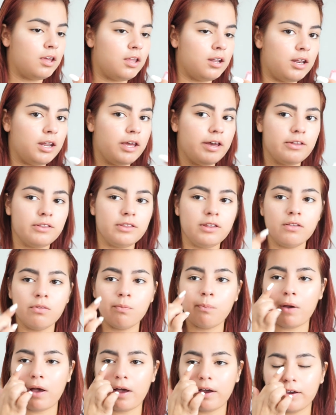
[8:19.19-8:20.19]
Now
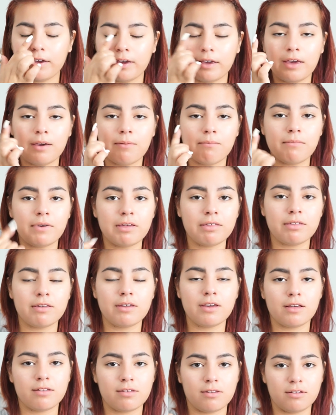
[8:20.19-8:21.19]
this part can get
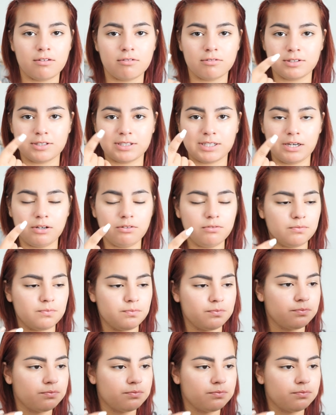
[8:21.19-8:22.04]
messy, as you can tell.